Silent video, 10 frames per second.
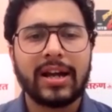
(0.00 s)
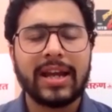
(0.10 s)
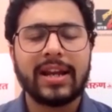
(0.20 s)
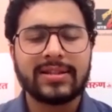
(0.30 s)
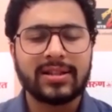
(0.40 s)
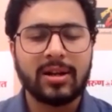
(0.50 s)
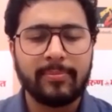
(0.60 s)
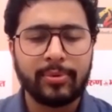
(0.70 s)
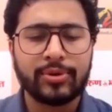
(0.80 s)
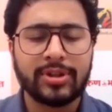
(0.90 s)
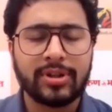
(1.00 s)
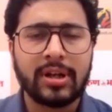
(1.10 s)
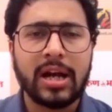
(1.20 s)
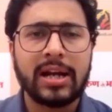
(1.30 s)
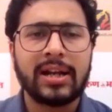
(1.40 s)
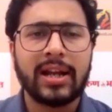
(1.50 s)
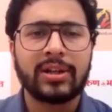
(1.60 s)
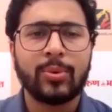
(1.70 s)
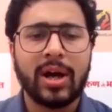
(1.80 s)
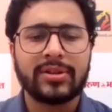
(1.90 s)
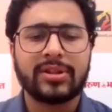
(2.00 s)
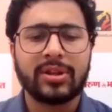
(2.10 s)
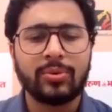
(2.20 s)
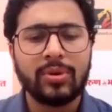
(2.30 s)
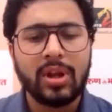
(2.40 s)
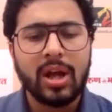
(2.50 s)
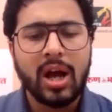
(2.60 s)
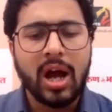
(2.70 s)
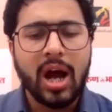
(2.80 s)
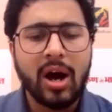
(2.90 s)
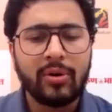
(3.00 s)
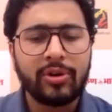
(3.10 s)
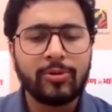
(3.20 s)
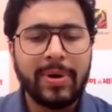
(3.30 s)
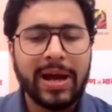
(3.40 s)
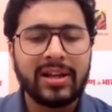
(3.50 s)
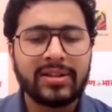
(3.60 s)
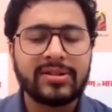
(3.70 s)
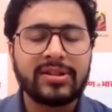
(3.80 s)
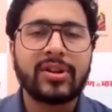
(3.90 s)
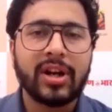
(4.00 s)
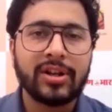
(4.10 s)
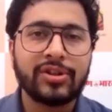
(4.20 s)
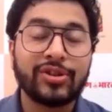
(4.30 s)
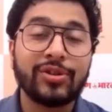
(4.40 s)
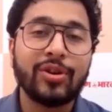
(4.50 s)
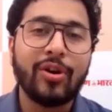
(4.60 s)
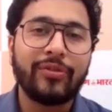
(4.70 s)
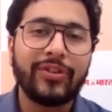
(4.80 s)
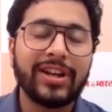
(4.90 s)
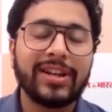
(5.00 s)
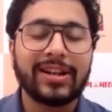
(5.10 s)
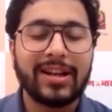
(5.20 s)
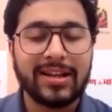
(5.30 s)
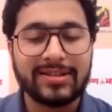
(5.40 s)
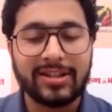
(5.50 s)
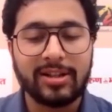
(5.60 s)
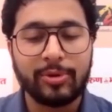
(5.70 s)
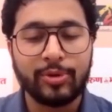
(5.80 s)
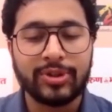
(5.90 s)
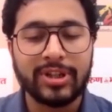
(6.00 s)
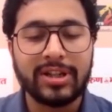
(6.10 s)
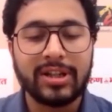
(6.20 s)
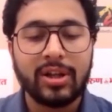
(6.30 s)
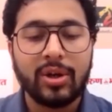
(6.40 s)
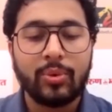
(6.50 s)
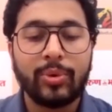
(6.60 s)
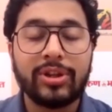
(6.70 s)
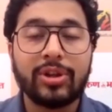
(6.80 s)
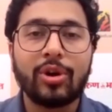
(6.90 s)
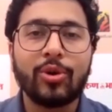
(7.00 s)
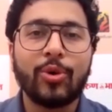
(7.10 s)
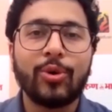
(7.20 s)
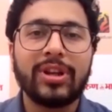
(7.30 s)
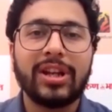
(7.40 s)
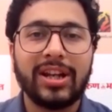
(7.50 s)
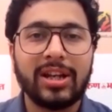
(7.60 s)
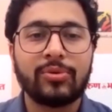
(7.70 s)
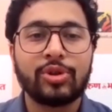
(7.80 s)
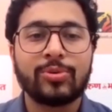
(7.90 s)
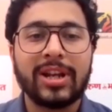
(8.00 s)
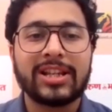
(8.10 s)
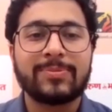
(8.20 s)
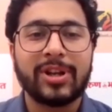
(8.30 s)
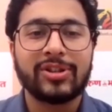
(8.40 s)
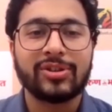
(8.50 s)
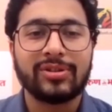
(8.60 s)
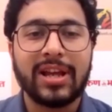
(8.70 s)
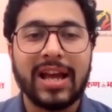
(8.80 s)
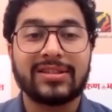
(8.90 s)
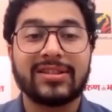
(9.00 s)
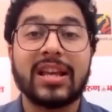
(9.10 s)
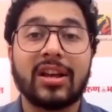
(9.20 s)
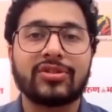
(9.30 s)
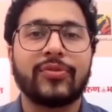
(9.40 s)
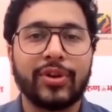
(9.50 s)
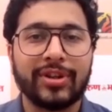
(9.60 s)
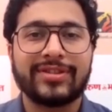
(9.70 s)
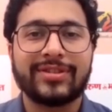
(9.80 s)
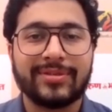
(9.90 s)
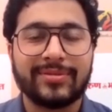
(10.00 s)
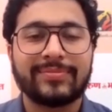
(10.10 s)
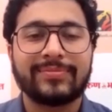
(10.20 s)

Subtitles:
again, as a composer, I'd like to ask you, how do you balance the tradition of Indian classical music with your own individual expression as a saxophonist?